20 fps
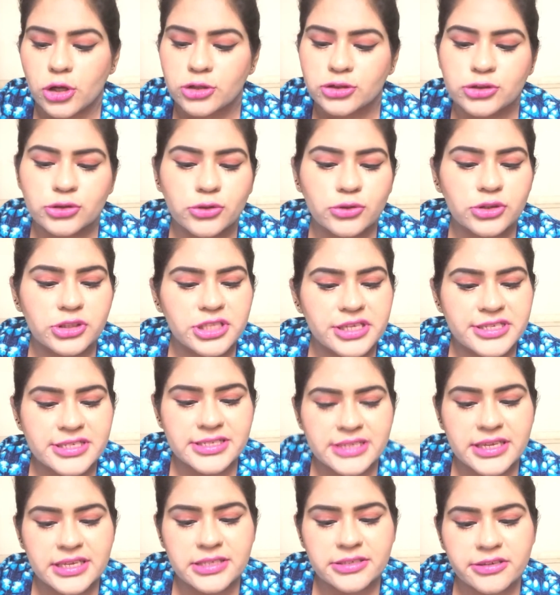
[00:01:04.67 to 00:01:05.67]
So
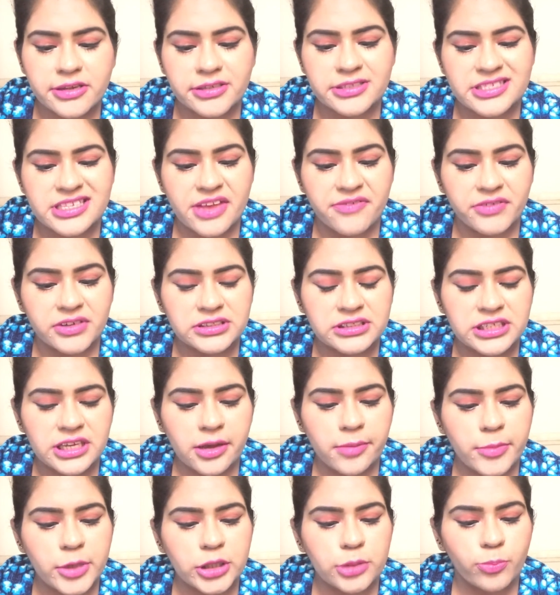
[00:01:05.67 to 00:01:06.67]
this is a
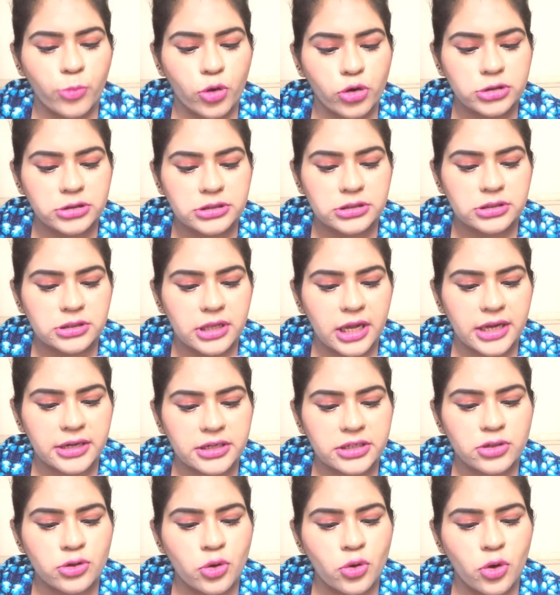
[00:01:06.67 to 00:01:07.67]
70ml bottle
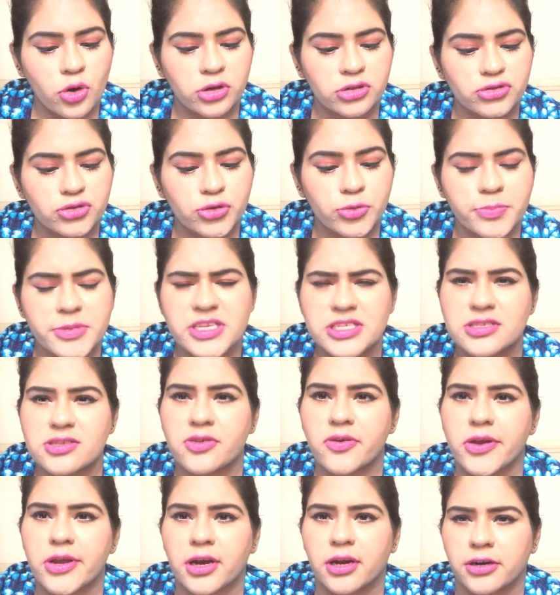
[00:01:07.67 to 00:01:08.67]
and it costs
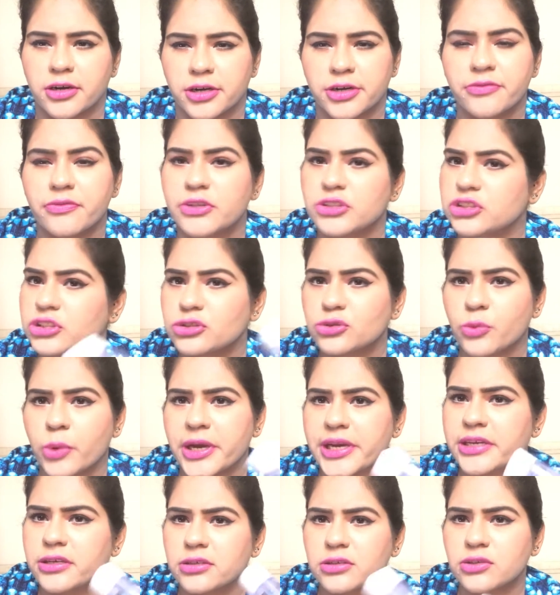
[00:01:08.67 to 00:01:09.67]
₹300, which is
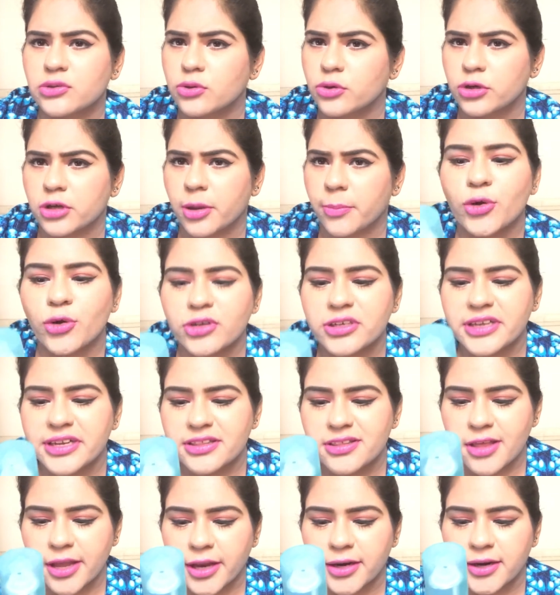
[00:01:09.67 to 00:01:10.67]
quite a good amount. On
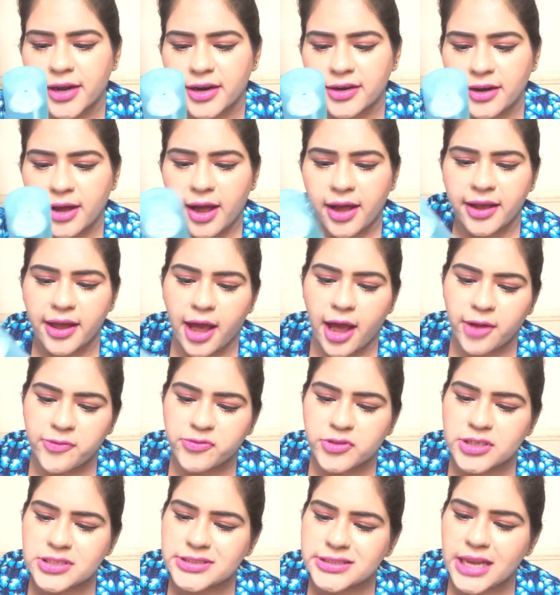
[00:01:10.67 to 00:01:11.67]
the second hand, I
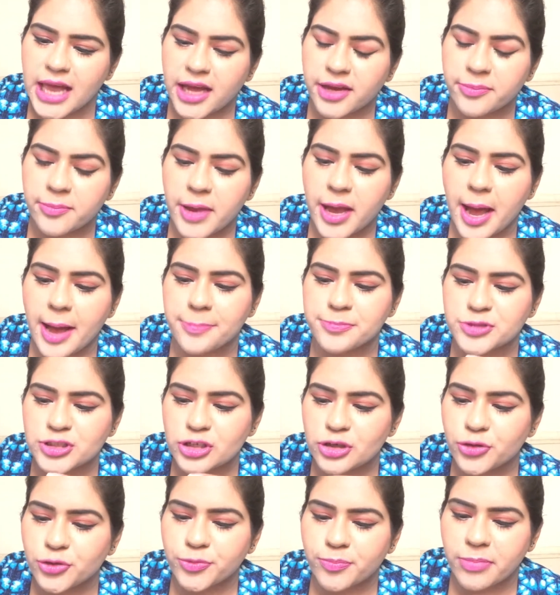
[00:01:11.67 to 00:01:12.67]
have this Lakme
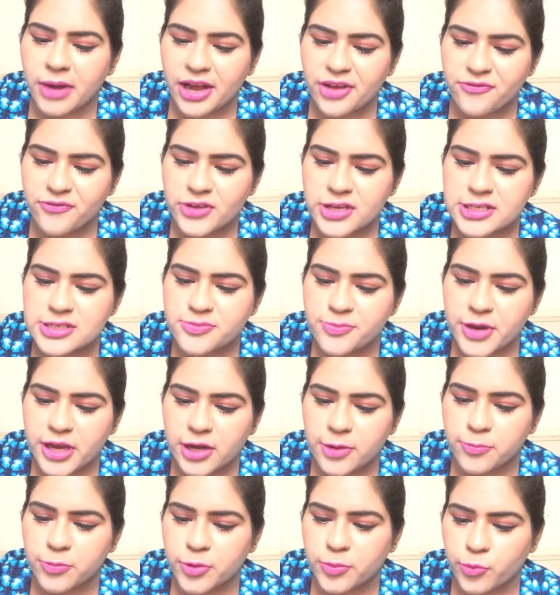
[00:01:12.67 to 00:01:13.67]
Absolute By Face
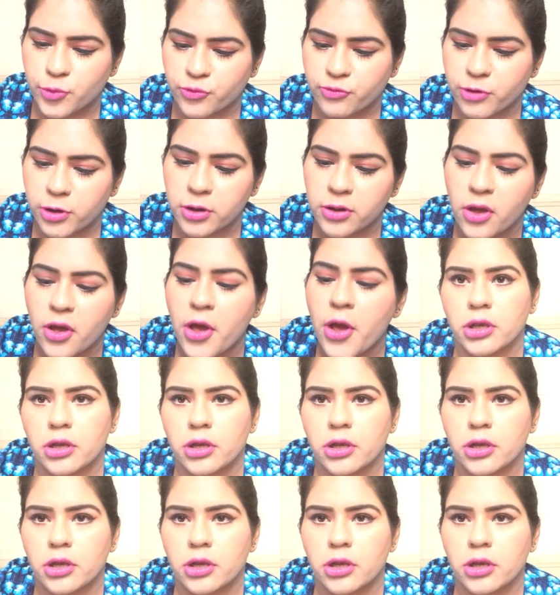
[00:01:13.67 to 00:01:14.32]
Makeup Remover.